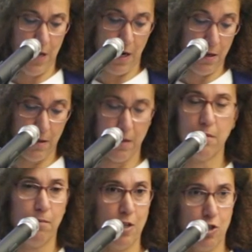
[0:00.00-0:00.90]
they are
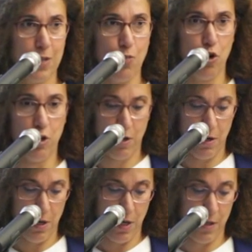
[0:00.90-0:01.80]
much smaller
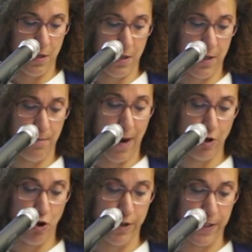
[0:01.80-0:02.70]
uh,
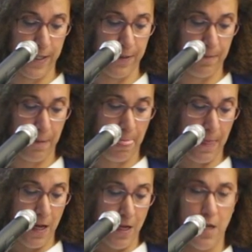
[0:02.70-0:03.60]
minority.
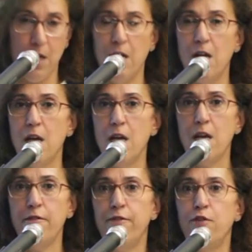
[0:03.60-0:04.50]

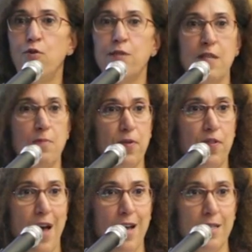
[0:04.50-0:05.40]
If you
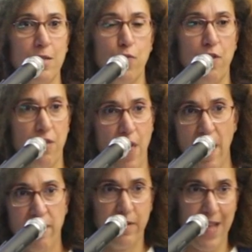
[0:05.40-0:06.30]
sympathize with
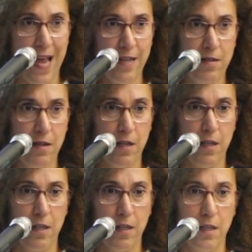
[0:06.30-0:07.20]
their dead,
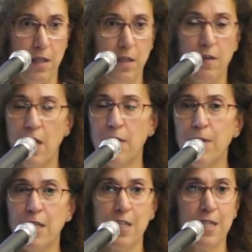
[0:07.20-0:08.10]
they
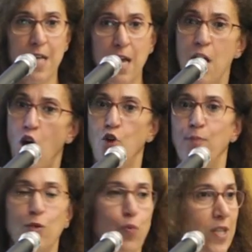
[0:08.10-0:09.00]
immediately say, oh,
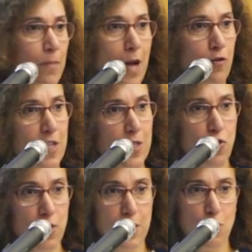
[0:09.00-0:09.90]
but what about the
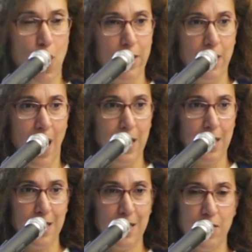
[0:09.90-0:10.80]
Sunnis who are dying
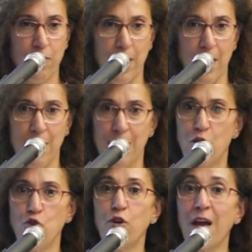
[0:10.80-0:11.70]
in Syria? So
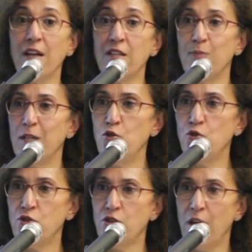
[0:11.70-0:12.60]
you cannot be
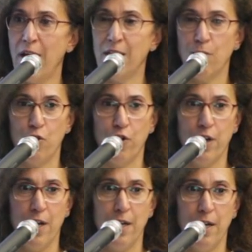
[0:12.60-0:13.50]
neutral anymore
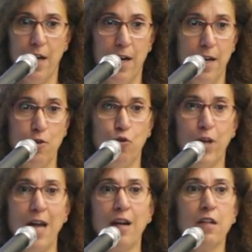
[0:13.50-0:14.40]
uh, you
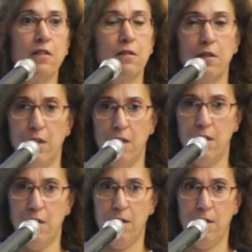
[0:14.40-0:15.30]
cannot
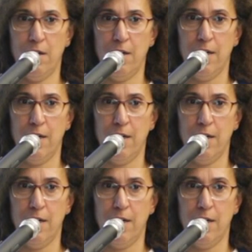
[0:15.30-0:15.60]
uh,